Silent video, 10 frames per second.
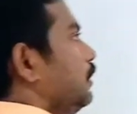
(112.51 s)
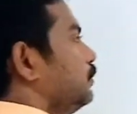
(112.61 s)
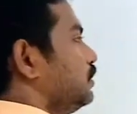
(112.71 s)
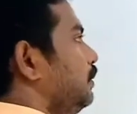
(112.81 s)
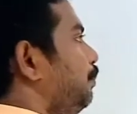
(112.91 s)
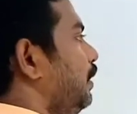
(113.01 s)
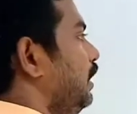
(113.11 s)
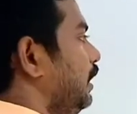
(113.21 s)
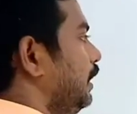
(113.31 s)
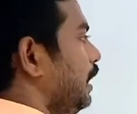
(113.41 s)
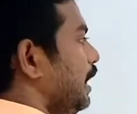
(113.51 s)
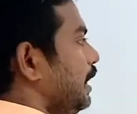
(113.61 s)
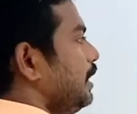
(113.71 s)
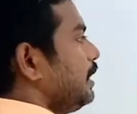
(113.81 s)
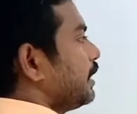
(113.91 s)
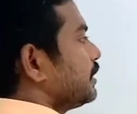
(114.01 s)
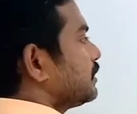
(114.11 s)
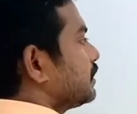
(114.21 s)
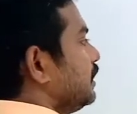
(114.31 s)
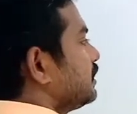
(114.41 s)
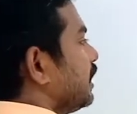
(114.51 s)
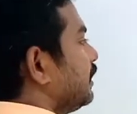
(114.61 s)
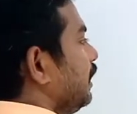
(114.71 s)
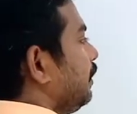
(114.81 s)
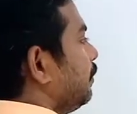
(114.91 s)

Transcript: So simply interest is nothing